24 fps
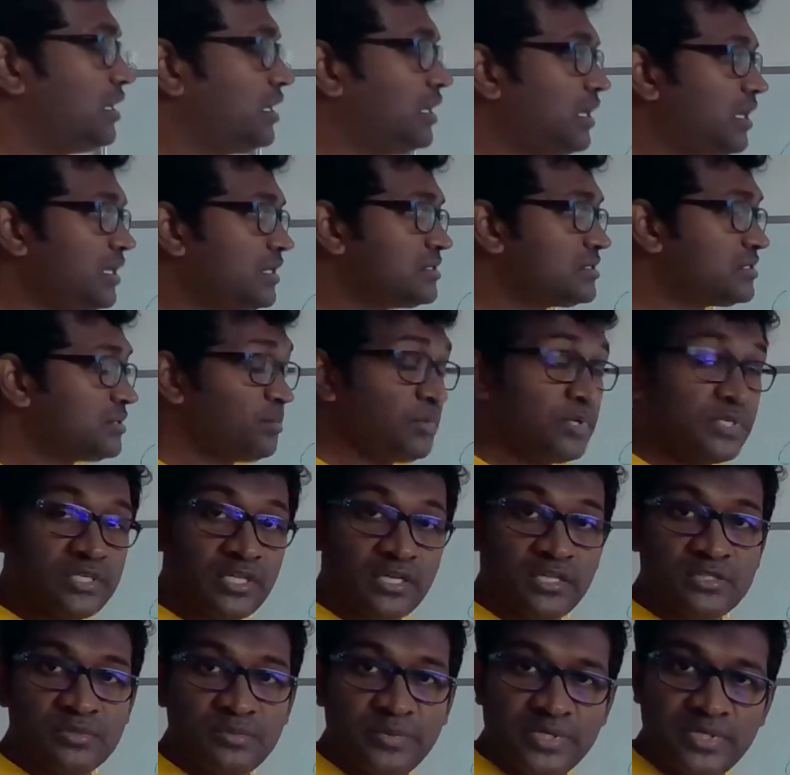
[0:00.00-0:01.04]
And someone
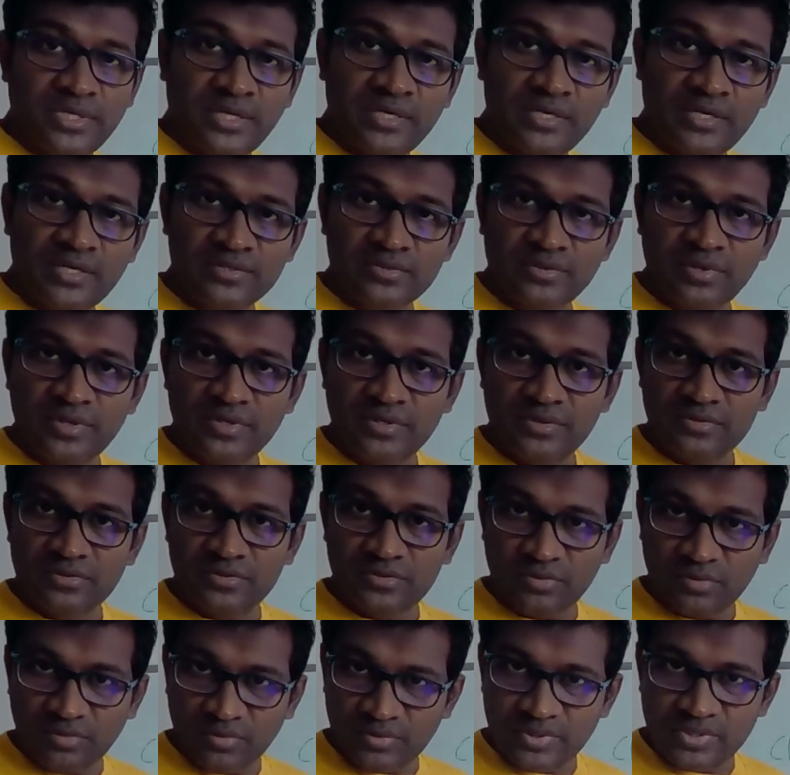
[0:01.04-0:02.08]
tells me that it is going to
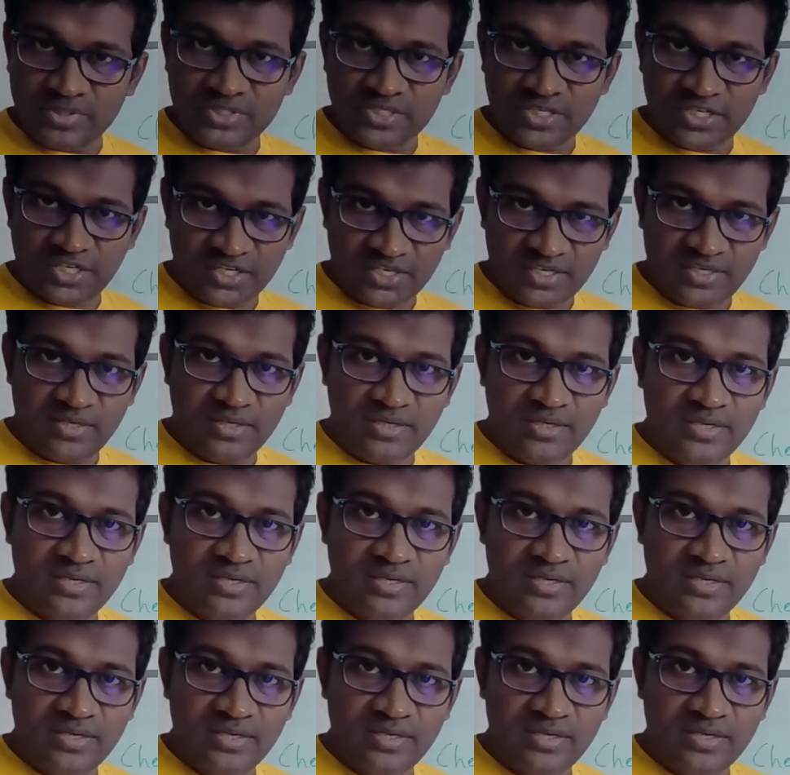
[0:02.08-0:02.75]
snow in Chennai.